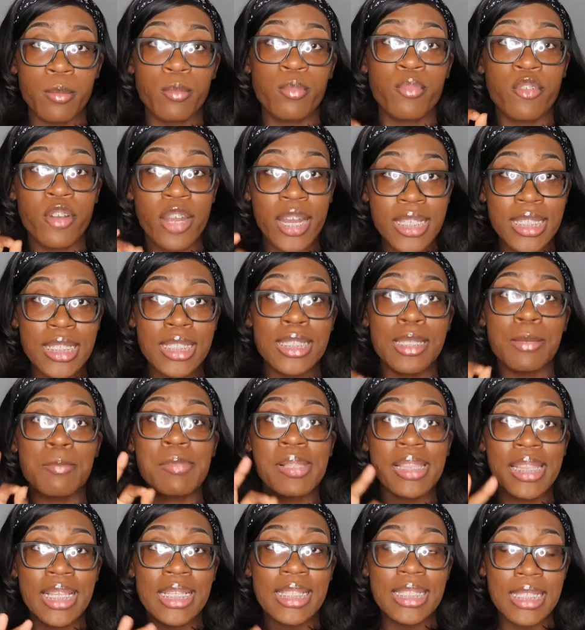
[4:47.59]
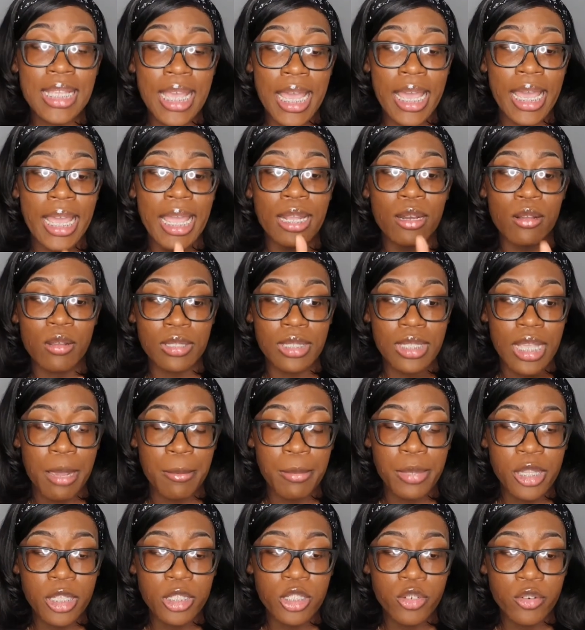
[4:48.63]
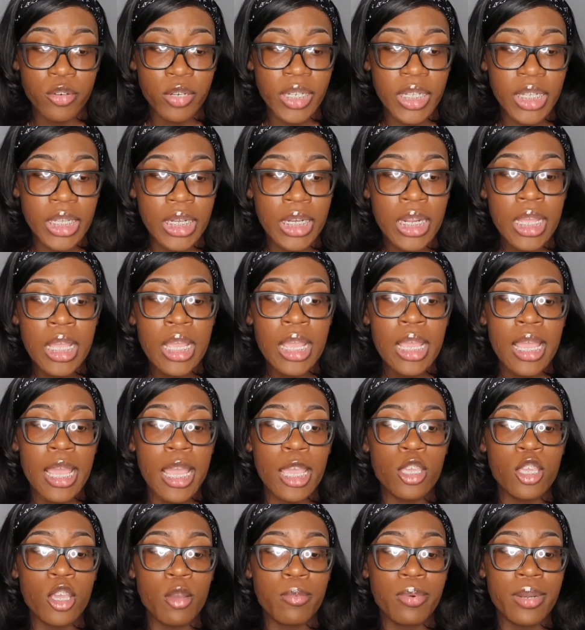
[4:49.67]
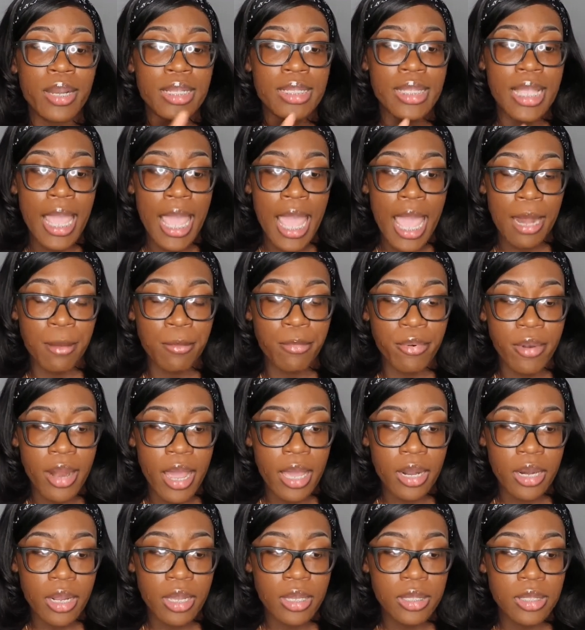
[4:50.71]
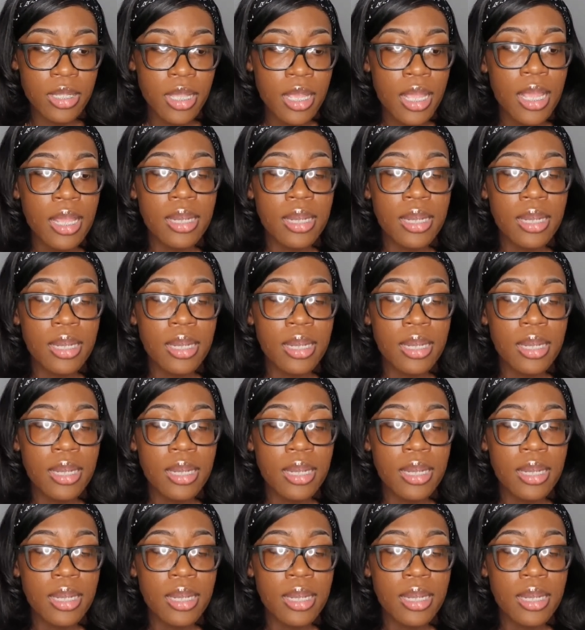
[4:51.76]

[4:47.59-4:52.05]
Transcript: press the plus sign on top of the screen and you'll press add product